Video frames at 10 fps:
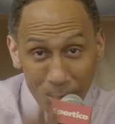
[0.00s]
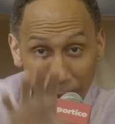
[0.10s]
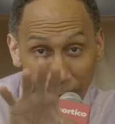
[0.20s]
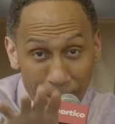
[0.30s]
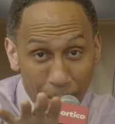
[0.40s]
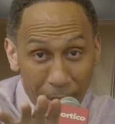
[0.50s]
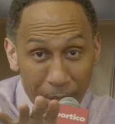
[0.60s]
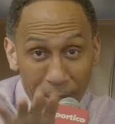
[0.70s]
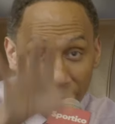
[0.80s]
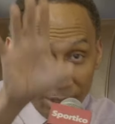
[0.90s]
Don't go
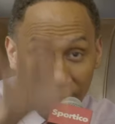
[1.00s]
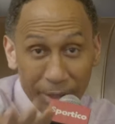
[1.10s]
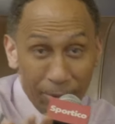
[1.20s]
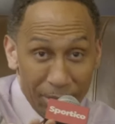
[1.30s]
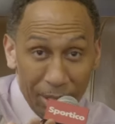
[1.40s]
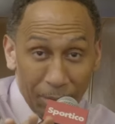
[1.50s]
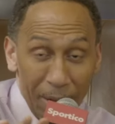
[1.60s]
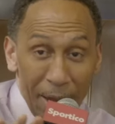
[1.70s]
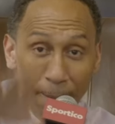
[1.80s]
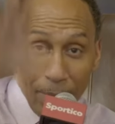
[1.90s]
anywhere. Stick
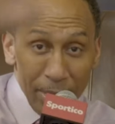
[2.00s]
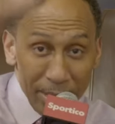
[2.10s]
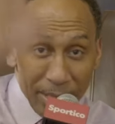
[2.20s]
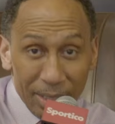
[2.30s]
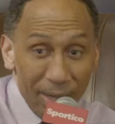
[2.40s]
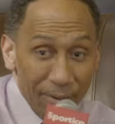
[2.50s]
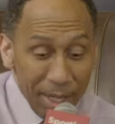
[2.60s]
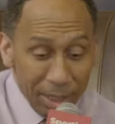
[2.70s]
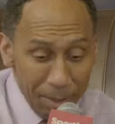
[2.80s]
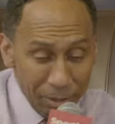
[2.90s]
around. It's the Stephen
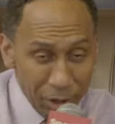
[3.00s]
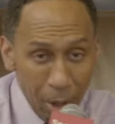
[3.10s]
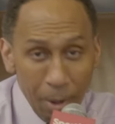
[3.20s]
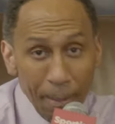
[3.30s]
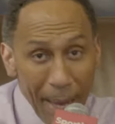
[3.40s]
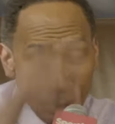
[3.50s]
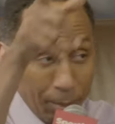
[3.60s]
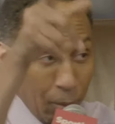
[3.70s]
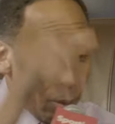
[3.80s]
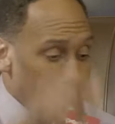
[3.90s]
A. Smith Show. Back
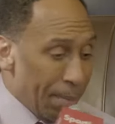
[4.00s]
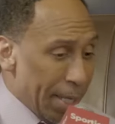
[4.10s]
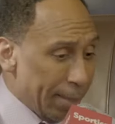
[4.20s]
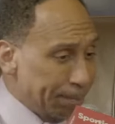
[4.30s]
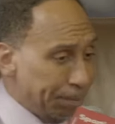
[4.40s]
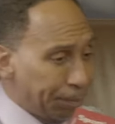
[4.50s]
with more in a minute.